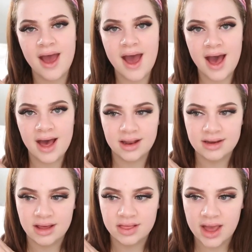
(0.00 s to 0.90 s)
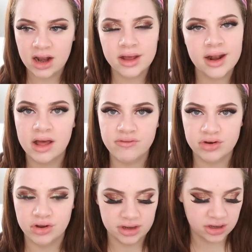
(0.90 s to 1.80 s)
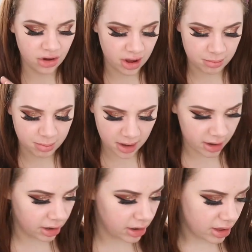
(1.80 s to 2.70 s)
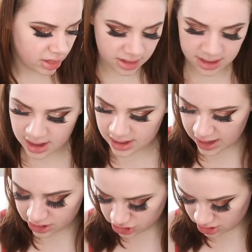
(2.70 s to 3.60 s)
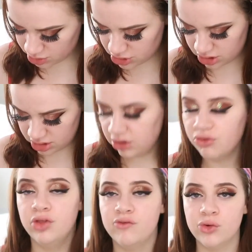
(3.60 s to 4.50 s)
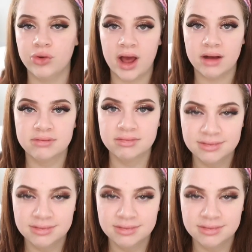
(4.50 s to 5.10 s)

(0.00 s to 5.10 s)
and they're like $11.99, but the lashes, which I think are on the floor now,